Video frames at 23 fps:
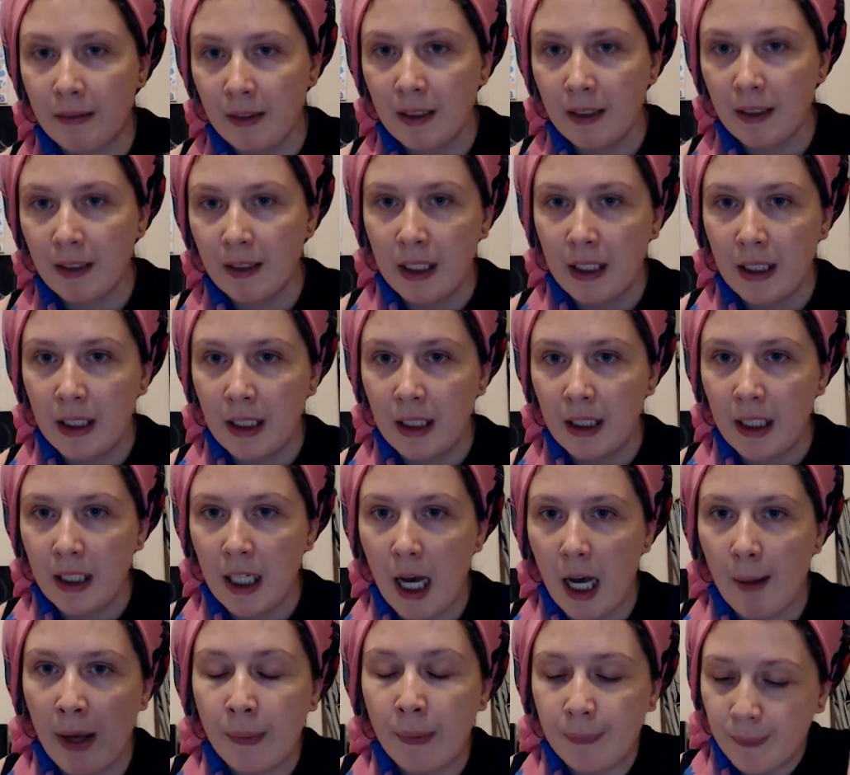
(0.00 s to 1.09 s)
about
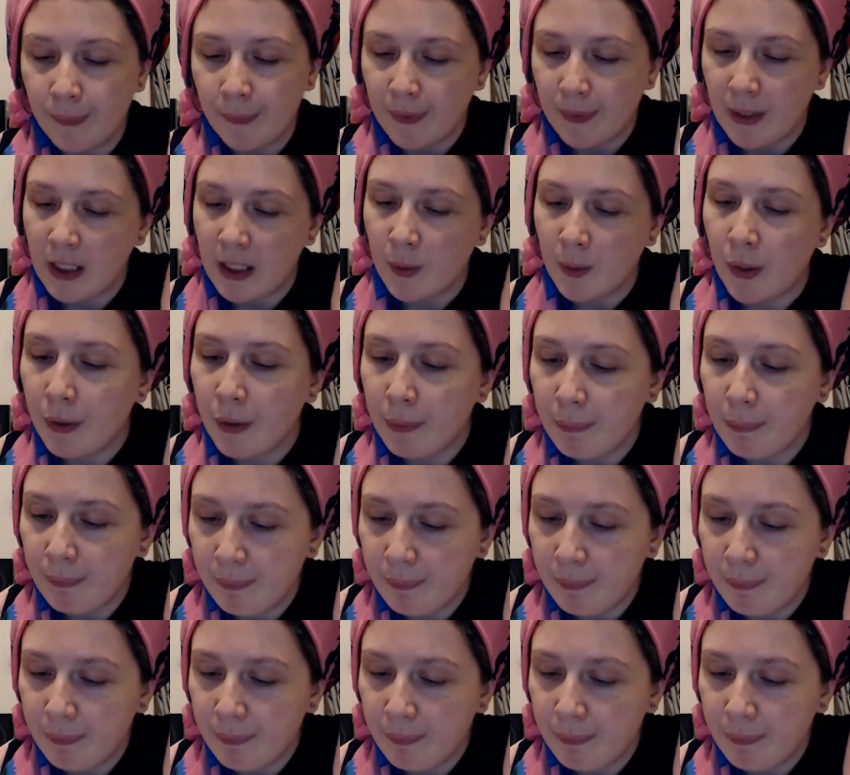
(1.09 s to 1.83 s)
his work.